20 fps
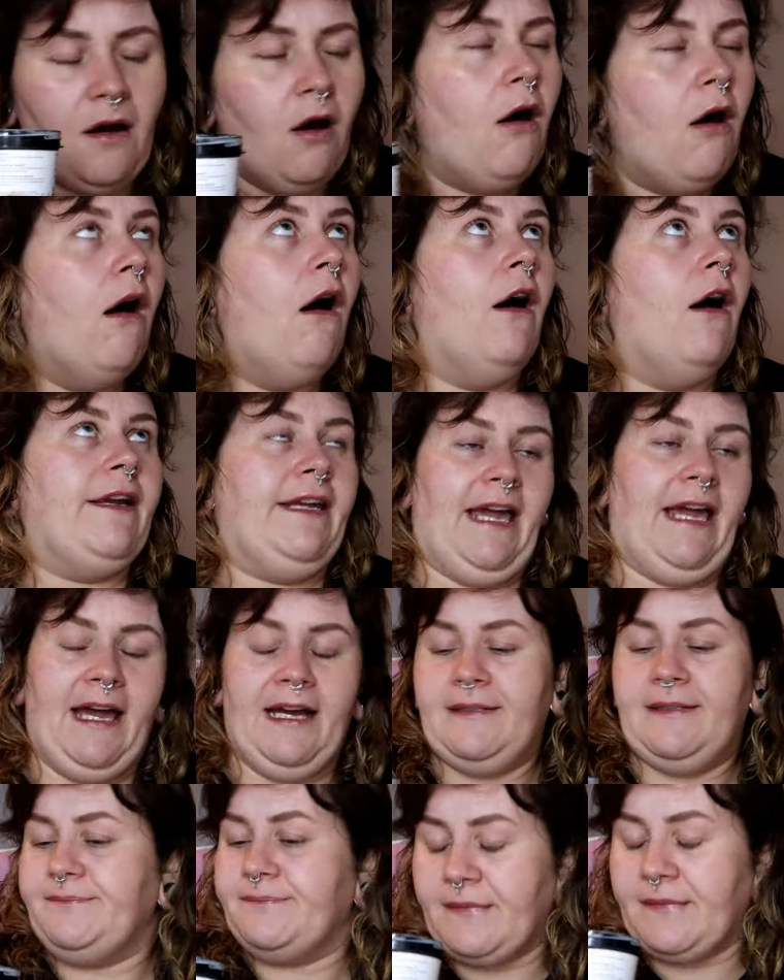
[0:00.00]
Oh yeah.
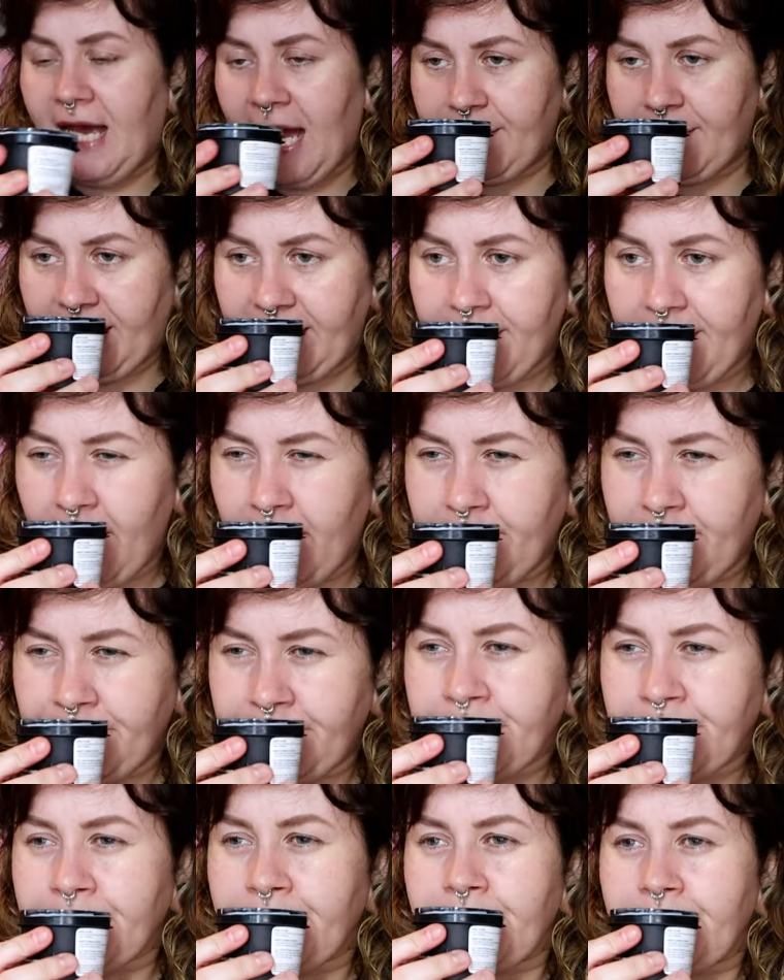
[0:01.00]
I mean,
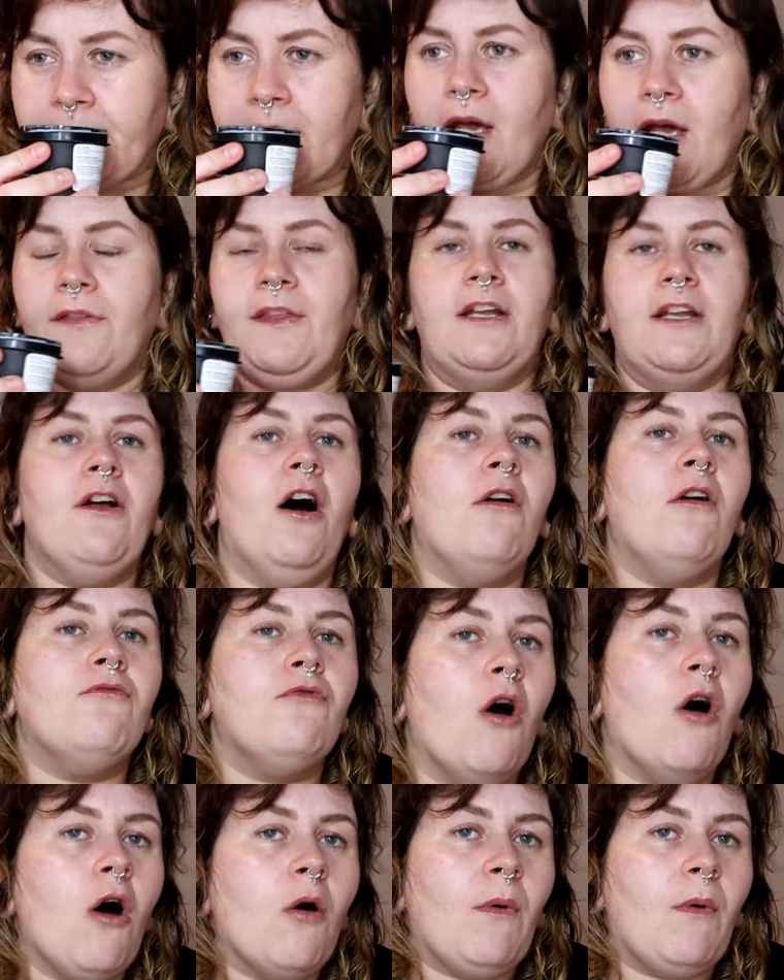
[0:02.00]
they're not
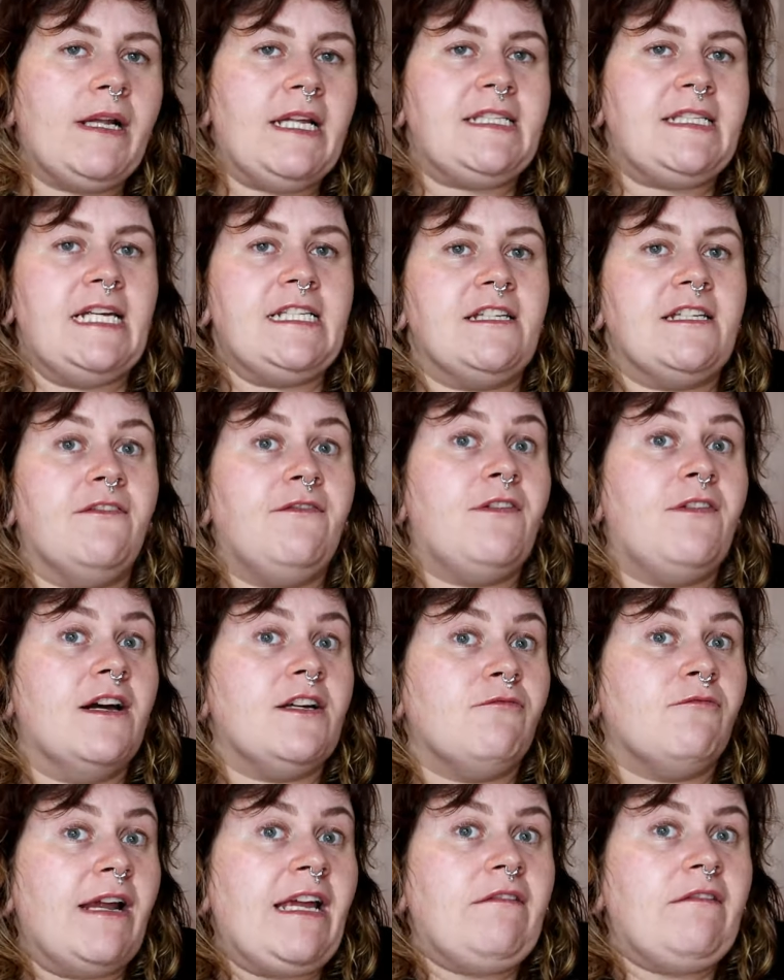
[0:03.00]
wrong when it says a
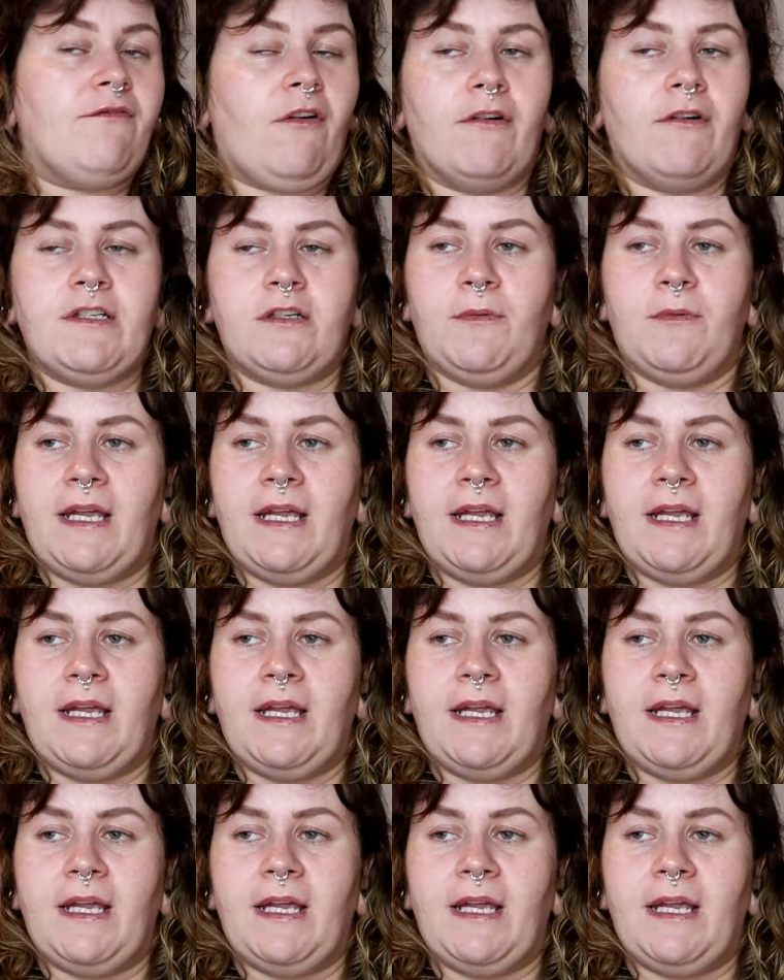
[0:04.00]
rainforest